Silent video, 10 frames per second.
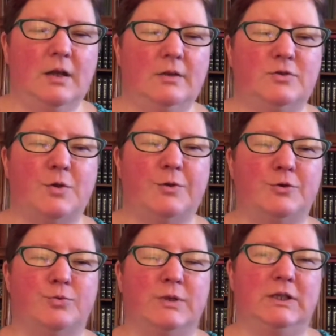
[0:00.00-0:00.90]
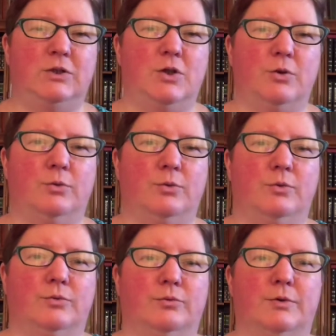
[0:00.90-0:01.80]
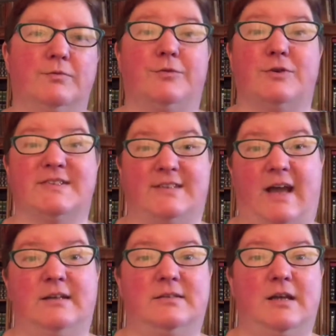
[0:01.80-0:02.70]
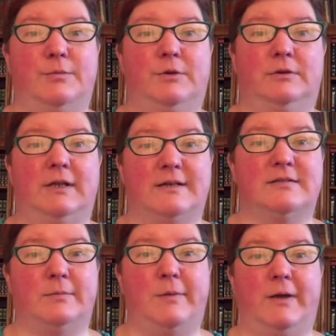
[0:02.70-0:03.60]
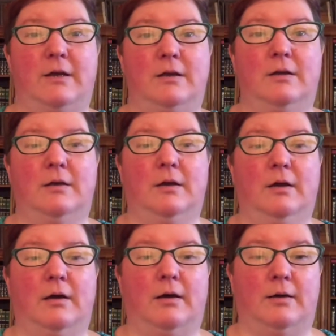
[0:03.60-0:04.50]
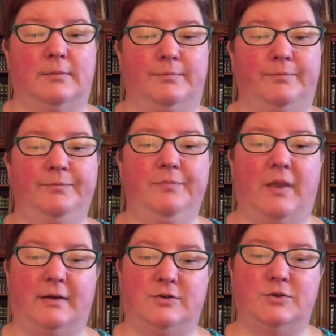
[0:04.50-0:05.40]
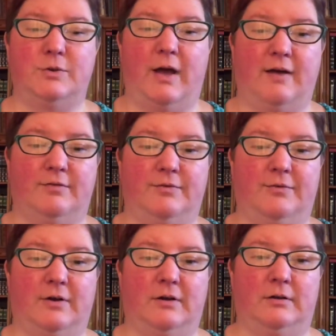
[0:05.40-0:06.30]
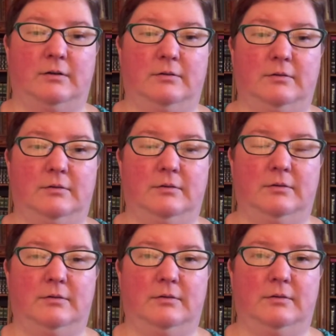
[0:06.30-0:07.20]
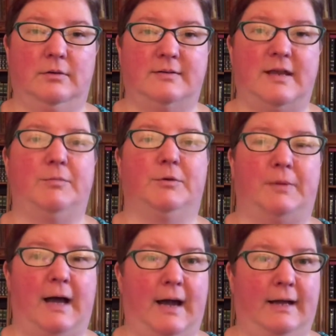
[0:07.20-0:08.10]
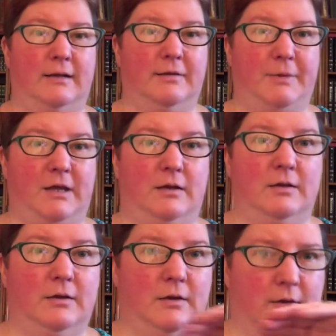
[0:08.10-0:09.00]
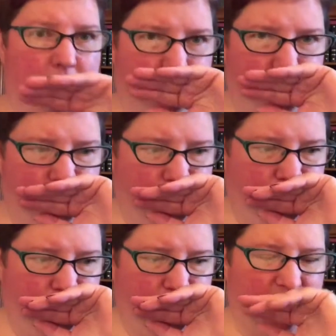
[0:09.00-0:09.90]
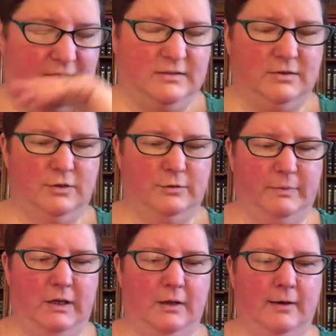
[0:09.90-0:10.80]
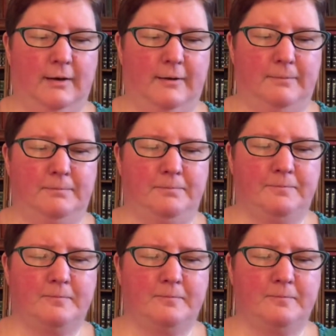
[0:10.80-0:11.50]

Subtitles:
So there's really no room for a side table next to my bed. I do have a table behind the bed, excuse me, in